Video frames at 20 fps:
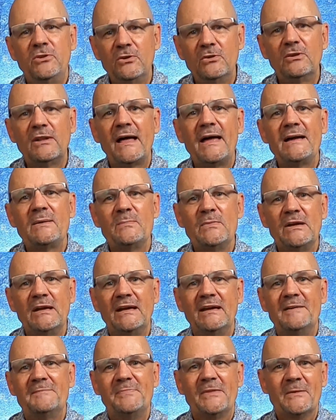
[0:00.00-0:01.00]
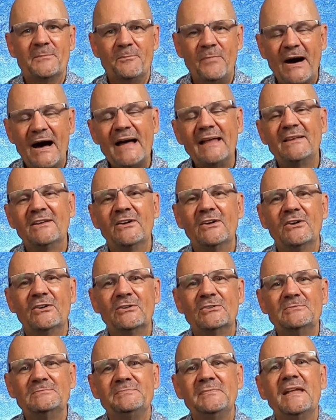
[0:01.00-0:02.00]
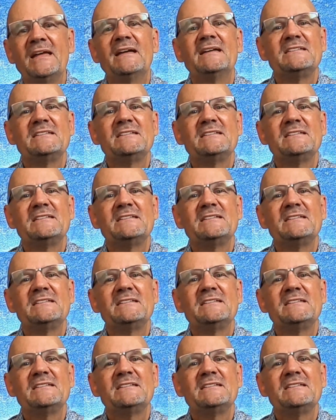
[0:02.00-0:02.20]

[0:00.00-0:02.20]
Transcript: do like me, buy low,